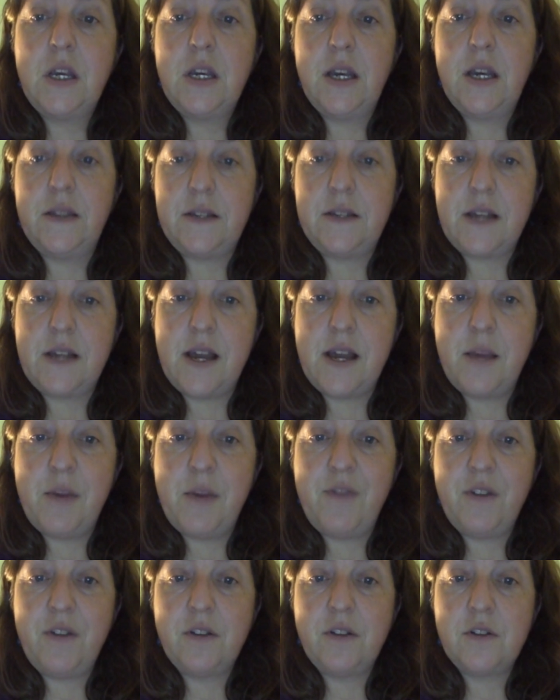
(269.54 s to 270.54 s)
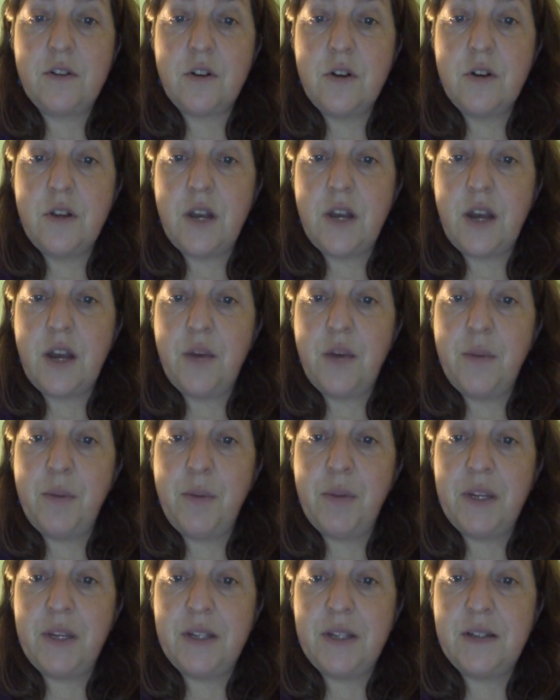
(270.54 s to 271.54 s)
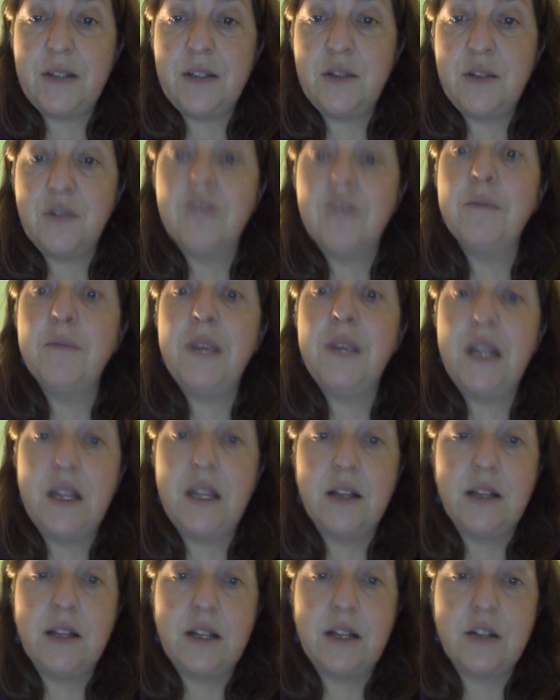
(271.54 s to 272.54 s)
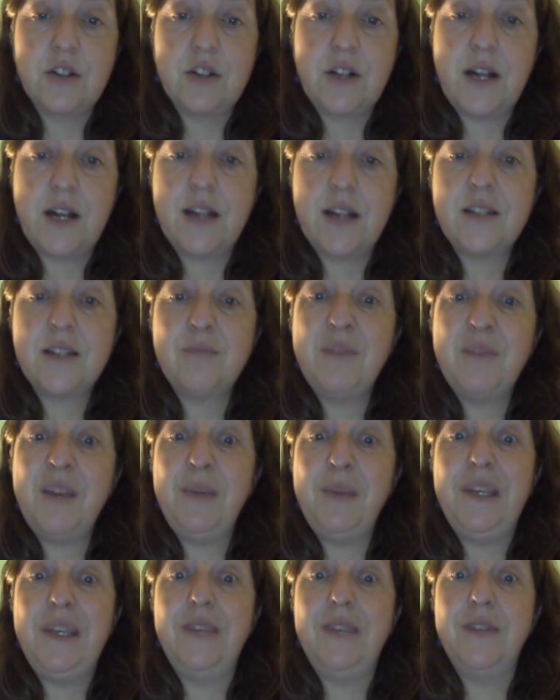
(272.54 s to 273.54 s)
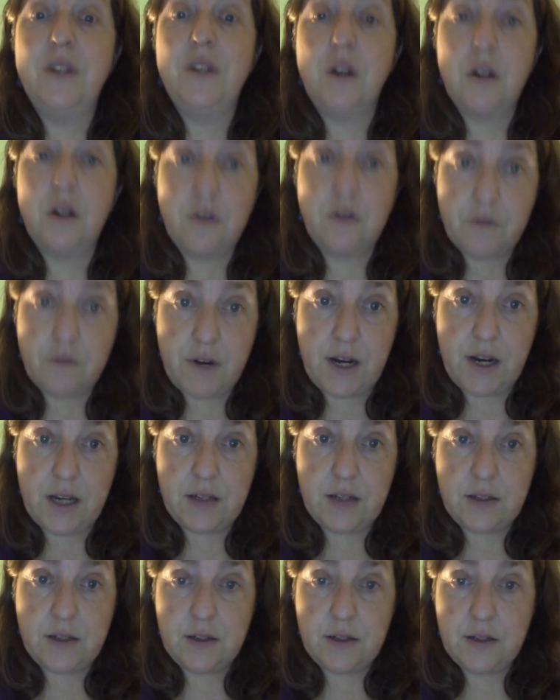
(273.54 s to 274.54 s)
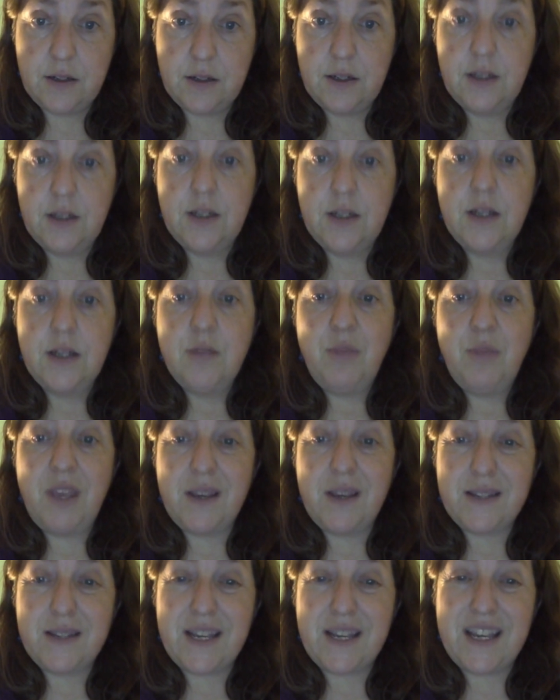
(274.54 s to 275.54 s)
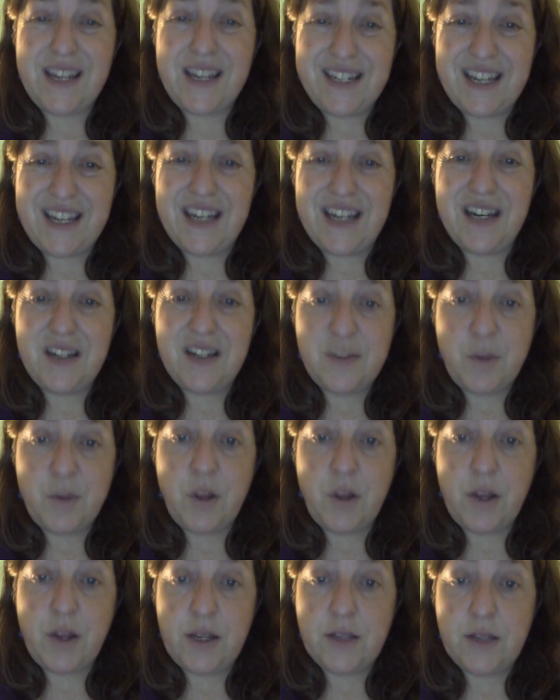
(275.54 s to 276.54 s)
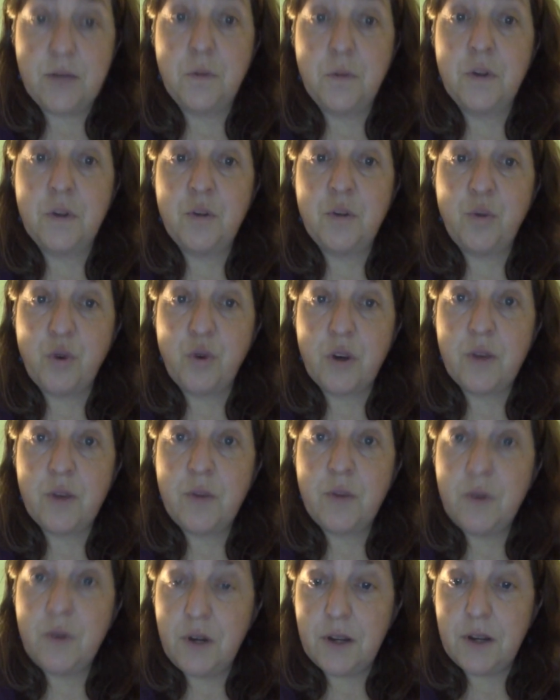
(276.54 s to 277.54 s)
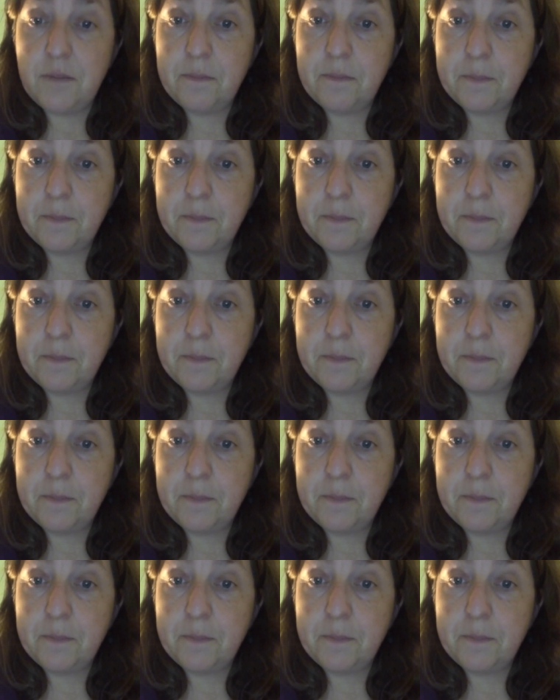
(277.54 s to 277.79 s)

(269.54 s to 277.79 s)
At the time, I felt certain that I would be placed into a remedial English class, maybe even non-credit, because I had attended a small high school in a poor community.